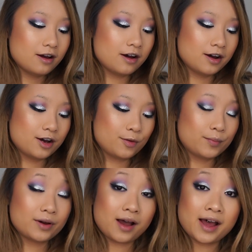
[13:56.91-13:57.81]

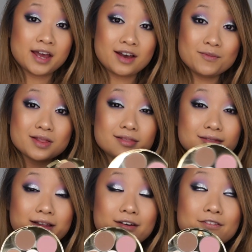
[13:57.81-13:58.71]
But I have
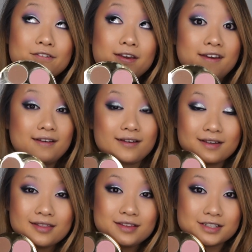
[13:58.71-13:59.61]
been loving
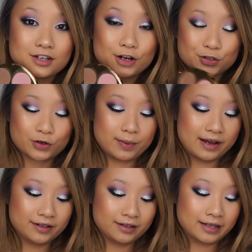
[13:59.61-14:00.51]
this contour
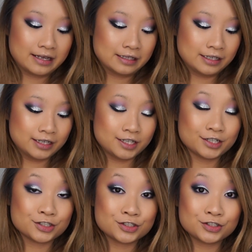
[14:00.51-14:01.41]
palette lately. It
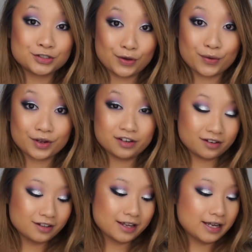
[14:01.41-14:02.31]
is so
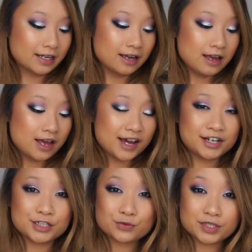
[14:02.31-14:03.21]
good. Like, I just